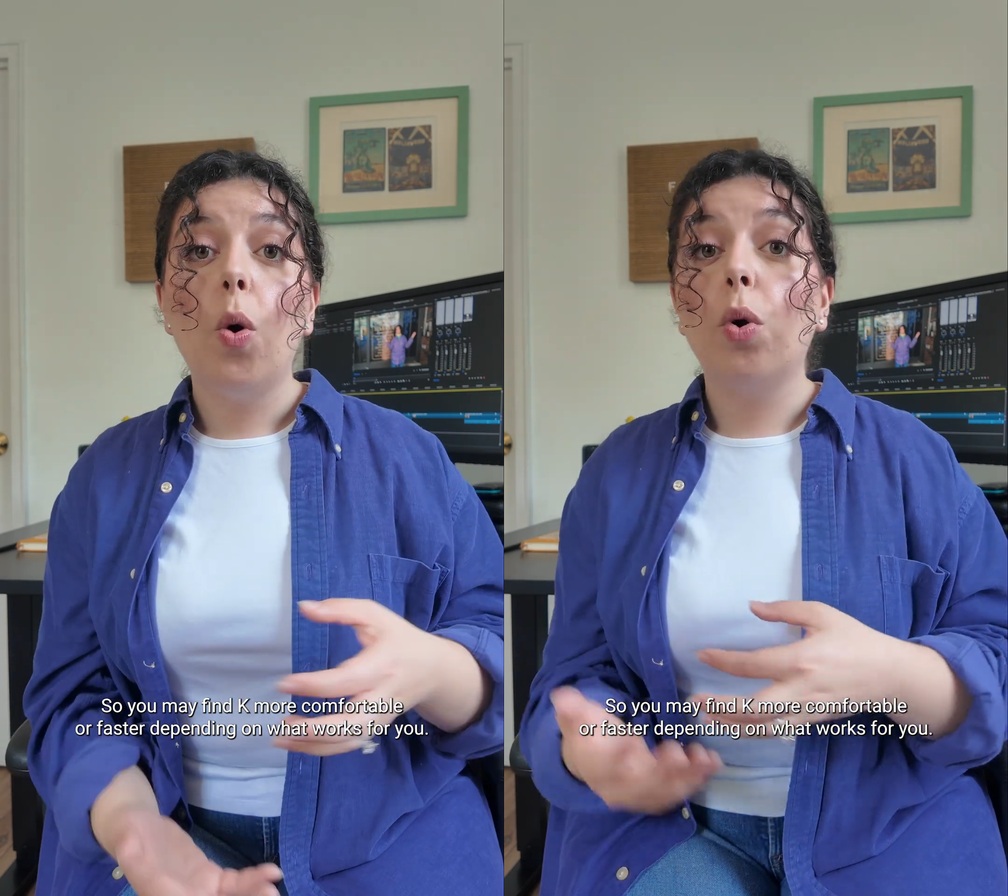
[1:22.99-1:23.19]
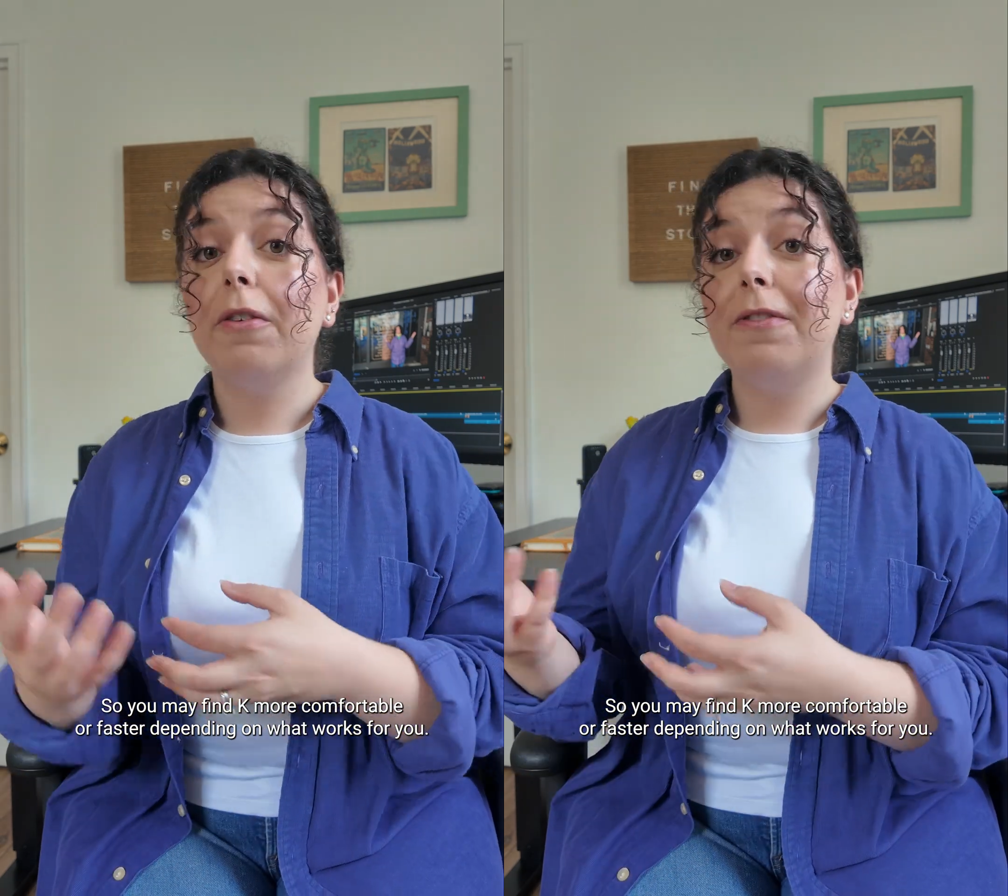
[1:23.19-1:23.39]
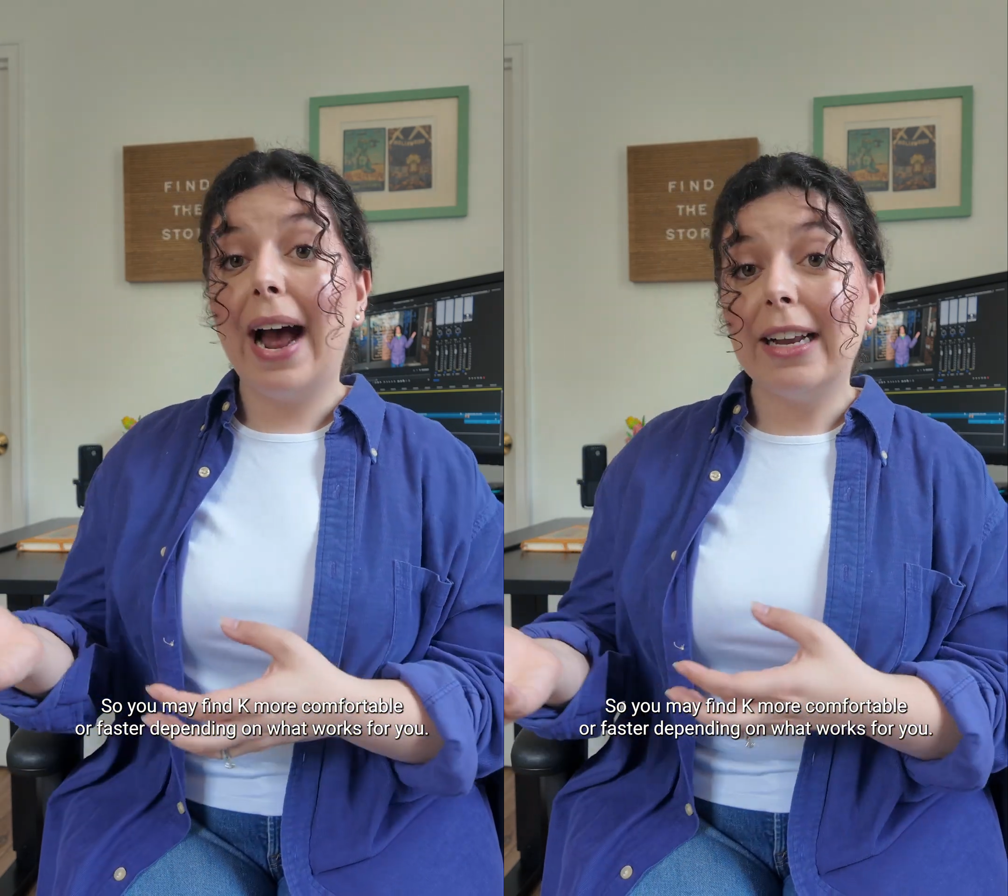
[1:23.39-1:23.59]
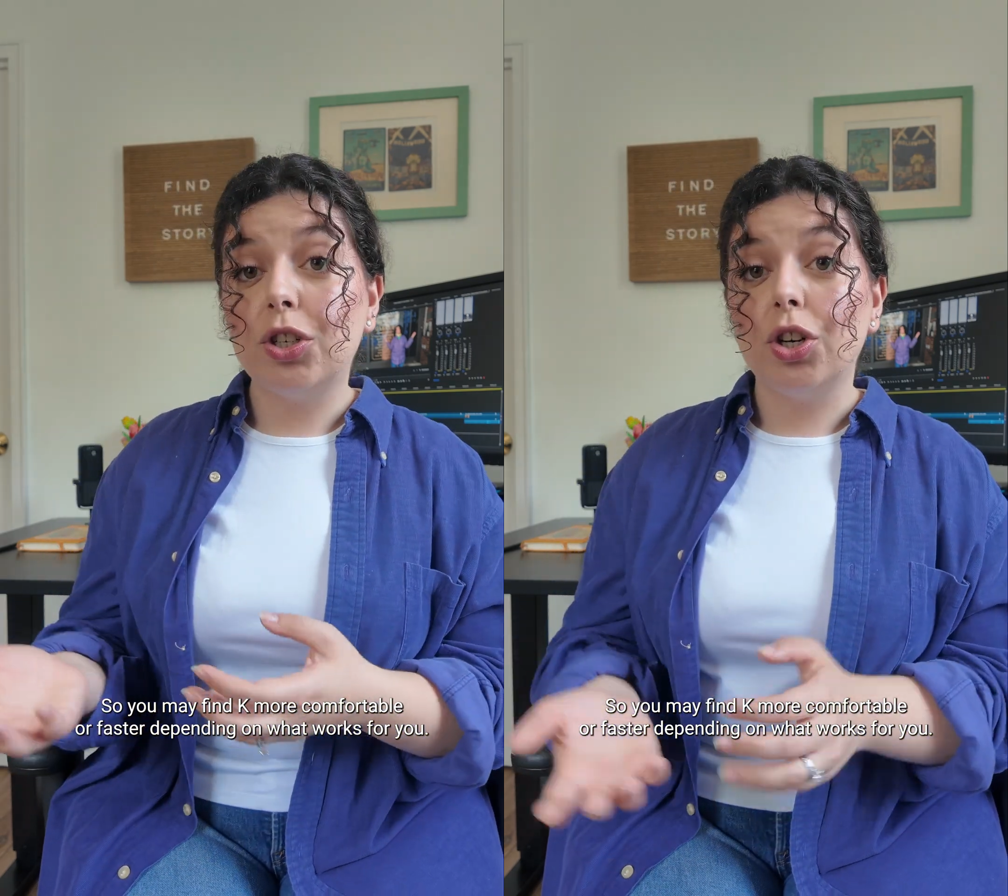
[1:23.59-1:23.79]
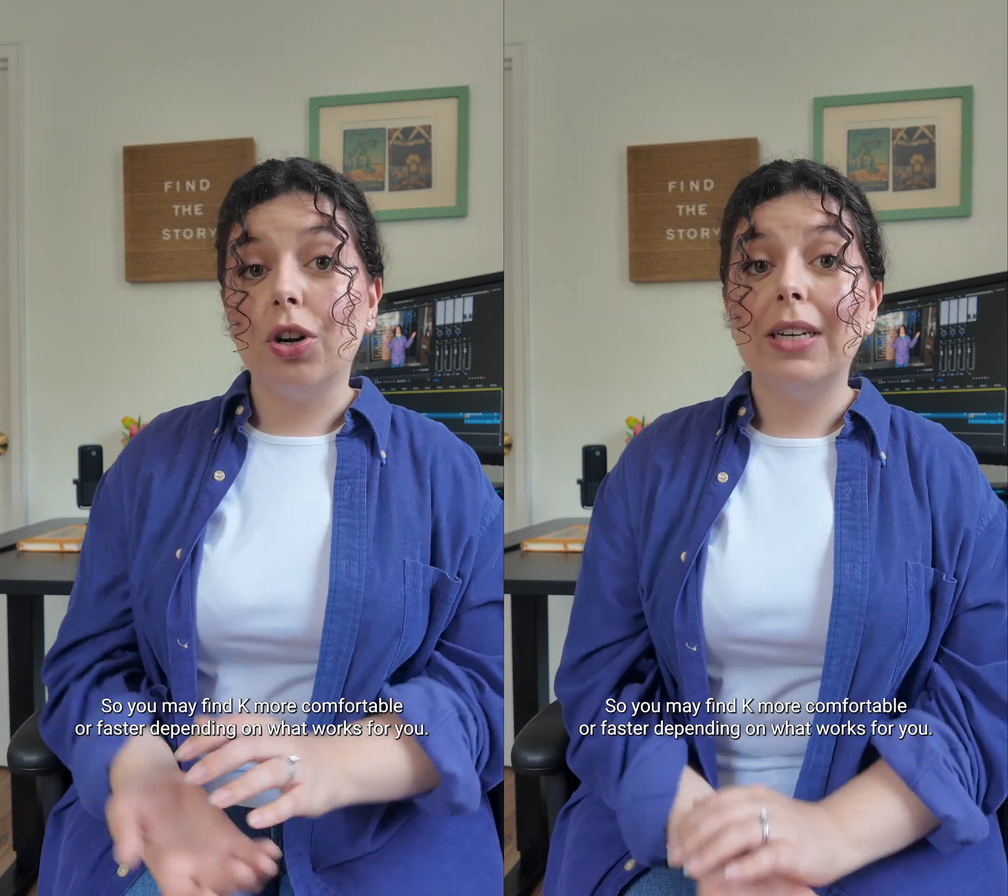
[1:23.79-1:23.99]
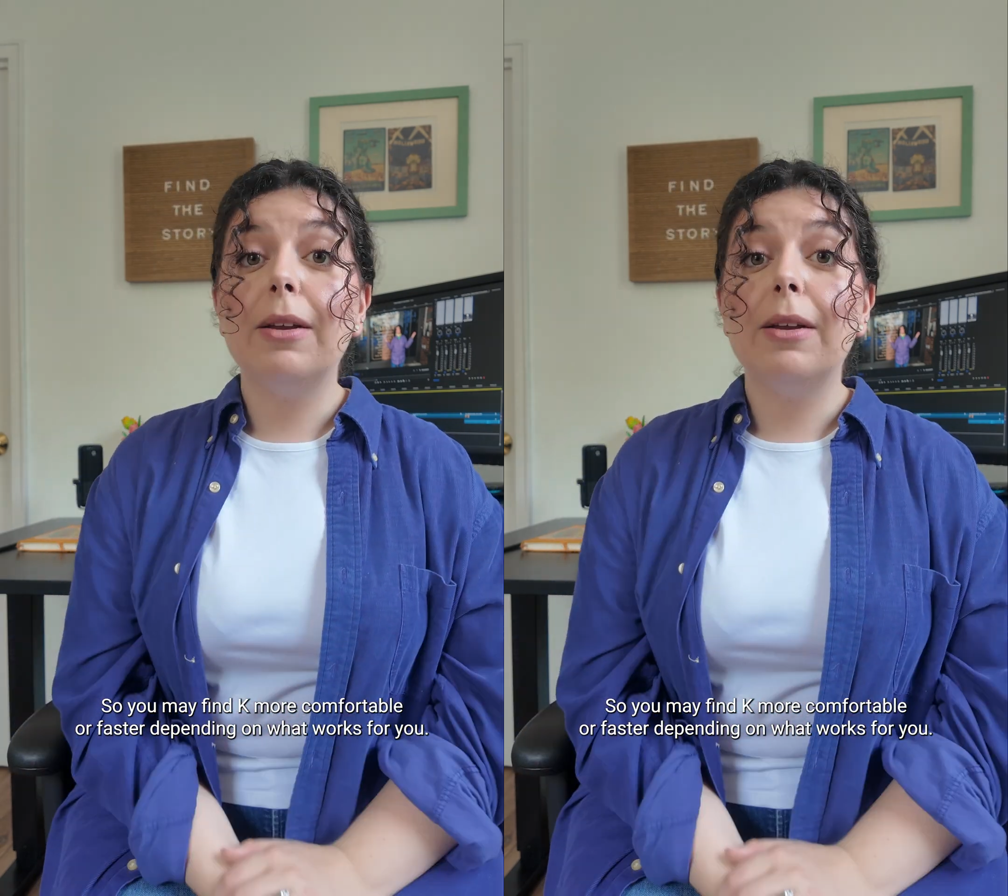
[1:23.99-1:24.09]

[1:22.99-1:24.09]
or faster